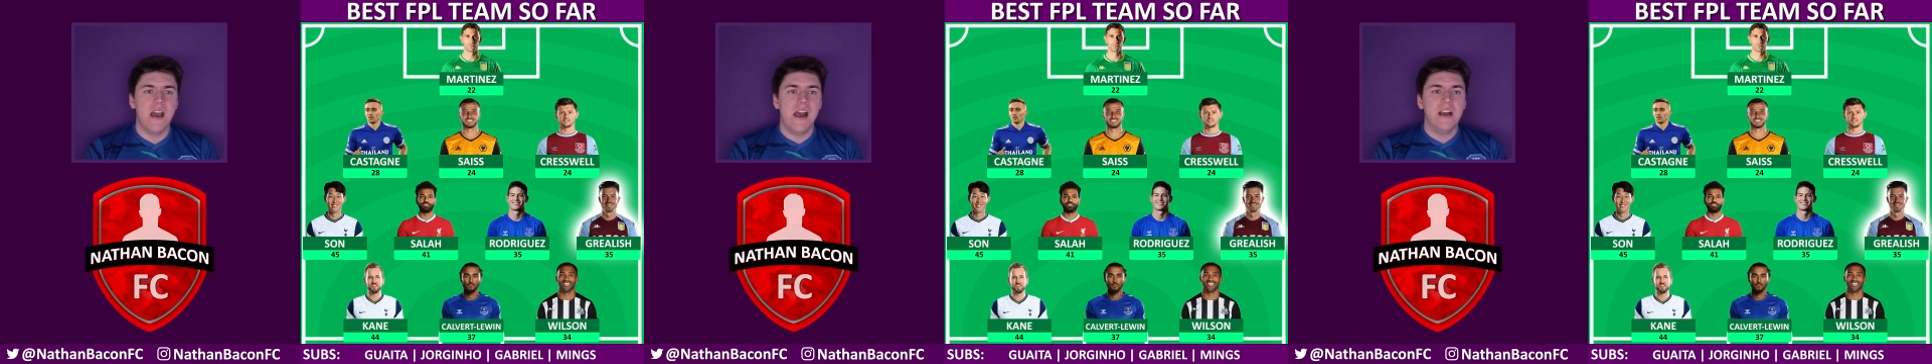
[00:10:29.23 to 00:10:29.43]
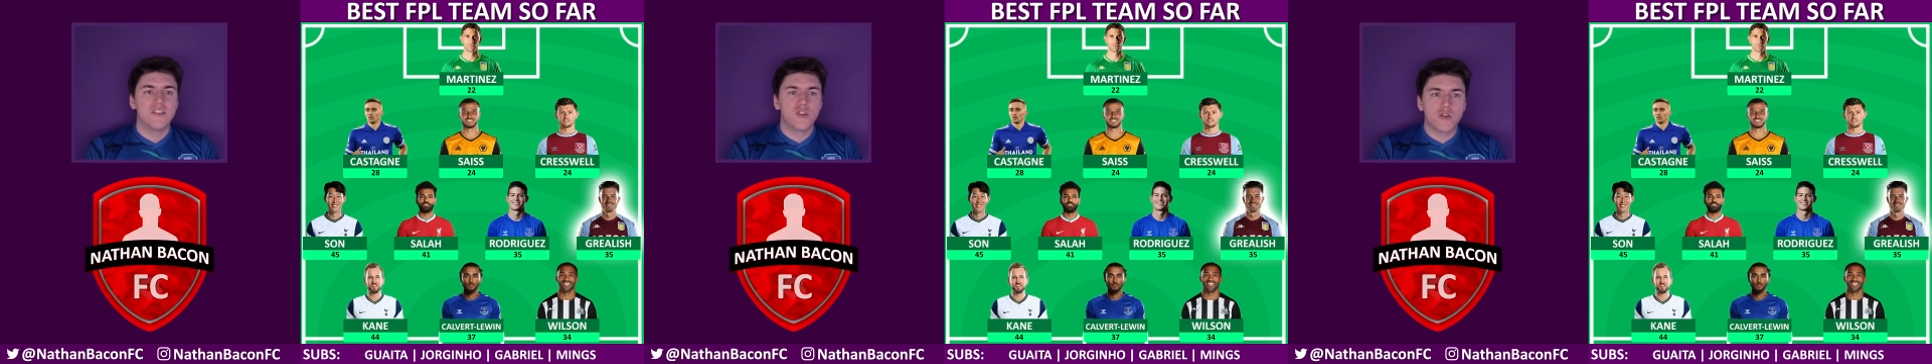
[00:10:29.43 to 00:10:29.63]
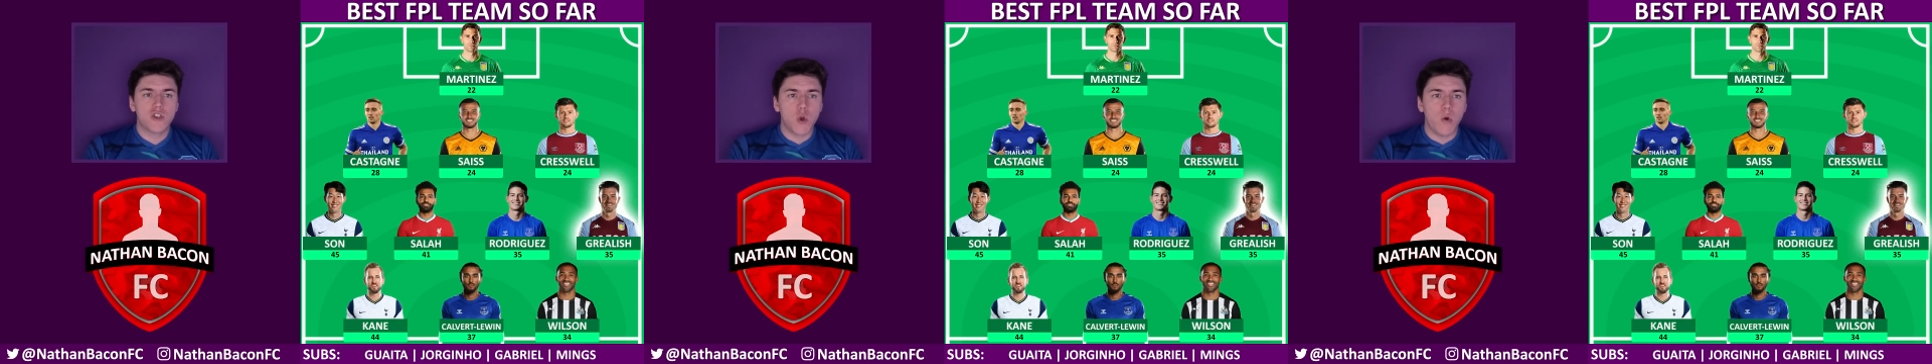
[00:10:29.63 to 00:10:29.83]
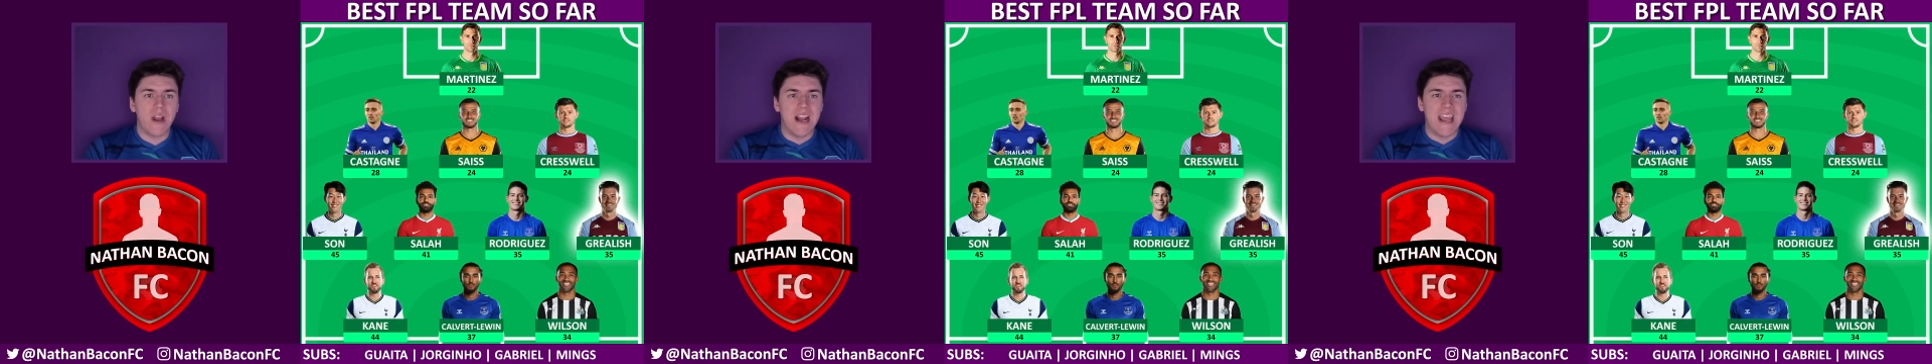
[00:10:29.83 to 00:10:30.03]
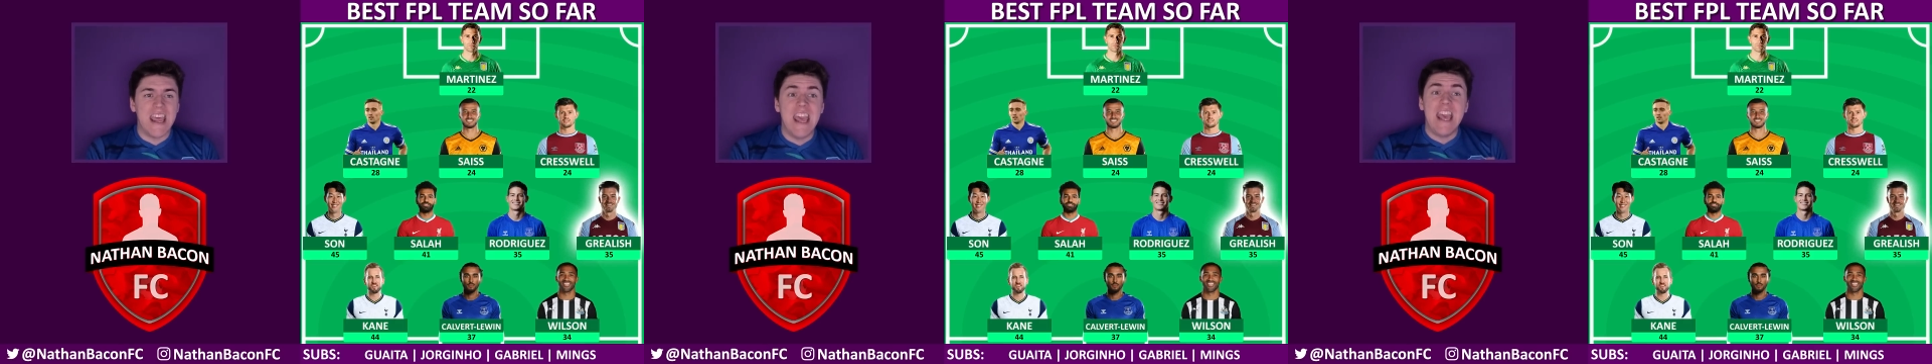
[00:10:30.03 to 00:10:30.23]
So
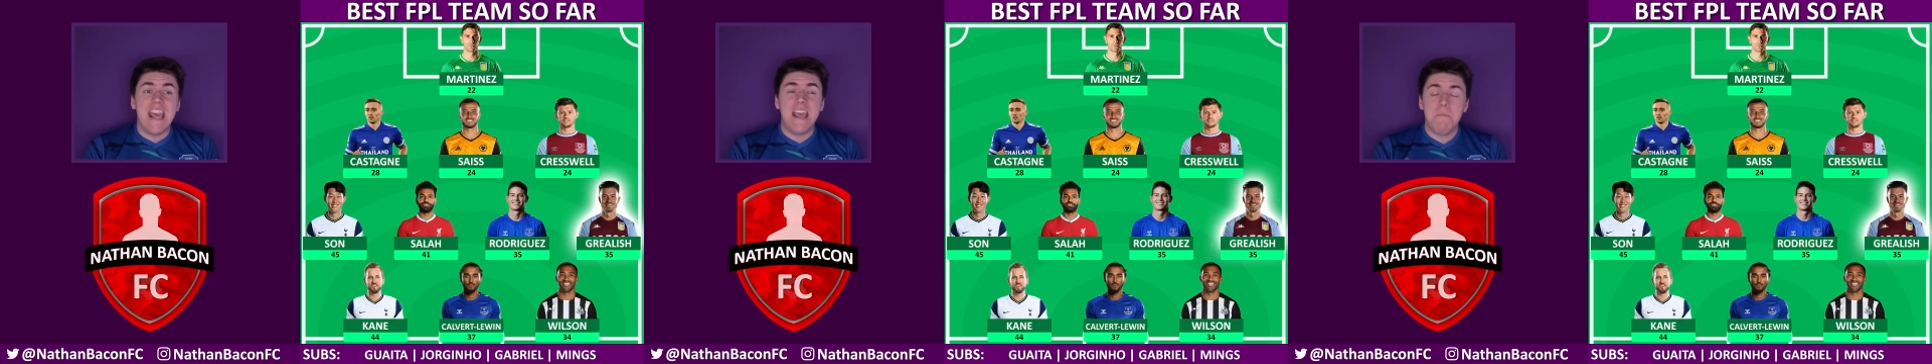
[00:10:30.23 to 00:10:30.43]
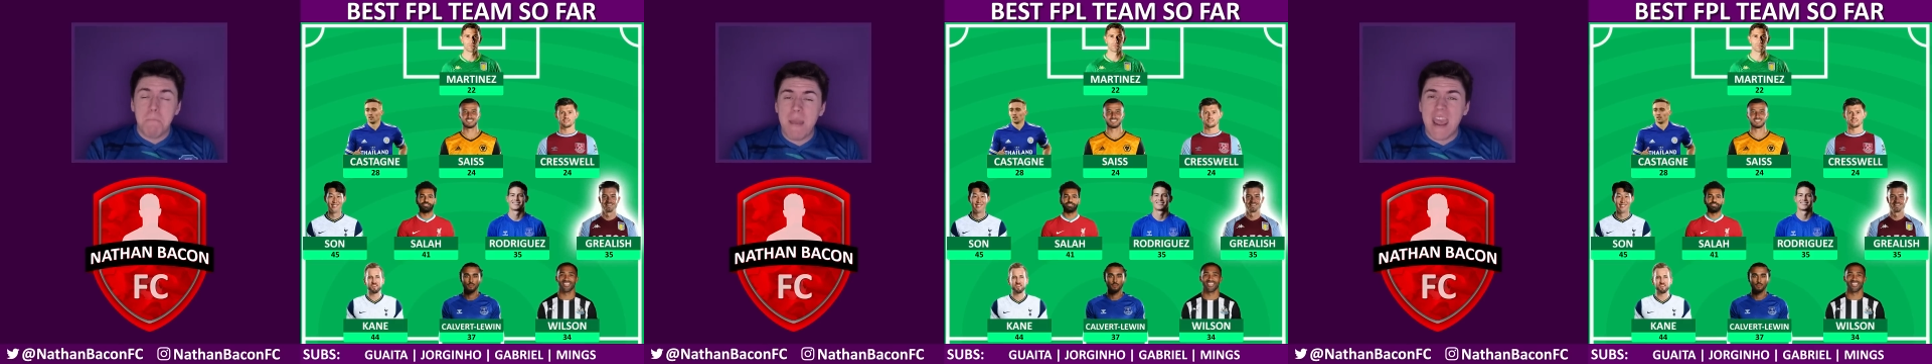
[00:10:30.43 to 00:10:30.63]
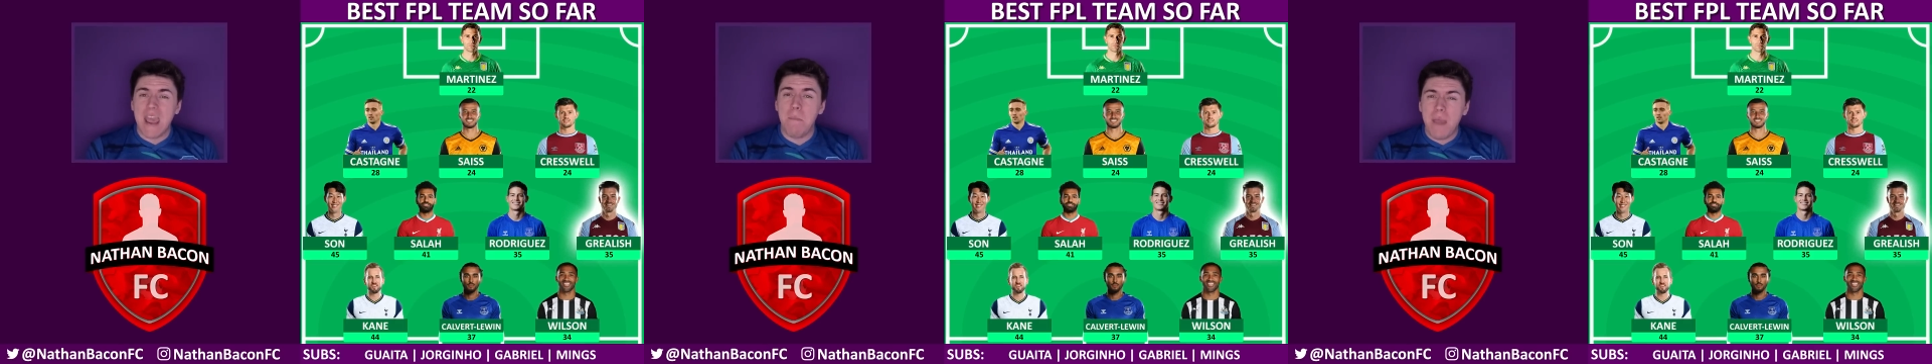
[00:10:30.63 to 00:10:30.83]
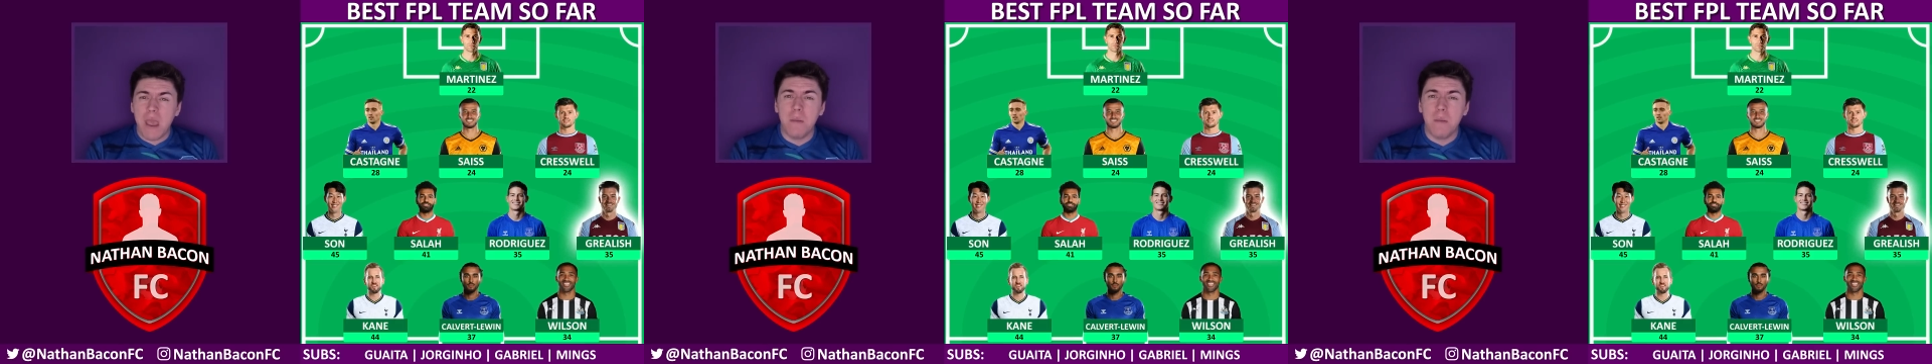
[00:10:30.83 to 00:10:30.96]
surely, he may be